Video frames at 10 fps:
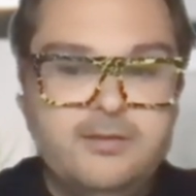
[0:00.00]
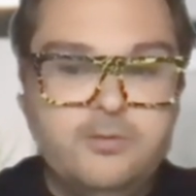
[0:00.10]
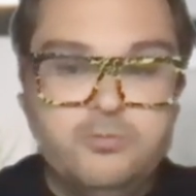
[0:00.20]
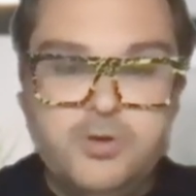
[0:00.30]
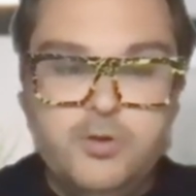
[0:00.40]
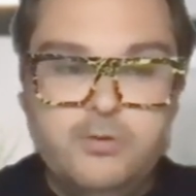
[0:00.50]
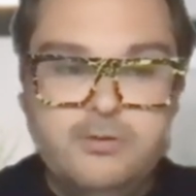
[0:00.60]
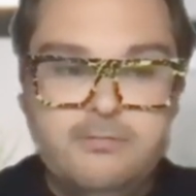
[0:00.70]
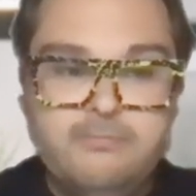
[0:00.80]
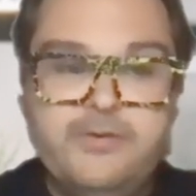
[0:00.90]
the road
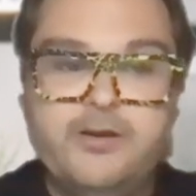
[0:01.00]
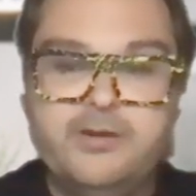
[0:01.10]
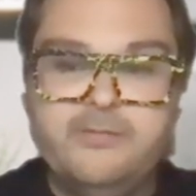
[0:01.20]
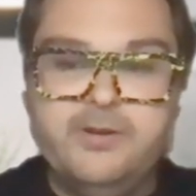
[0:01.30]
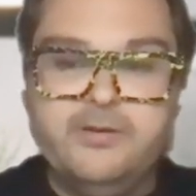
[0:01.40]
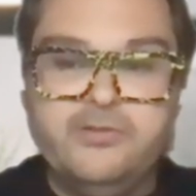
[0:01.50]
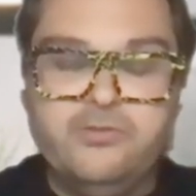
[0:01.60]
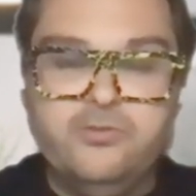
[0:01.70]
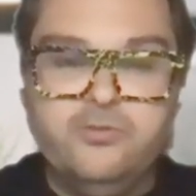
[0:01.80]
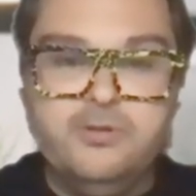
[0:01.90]
very, very
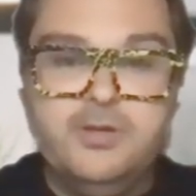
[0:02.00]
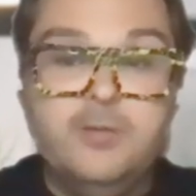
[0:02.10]
soon.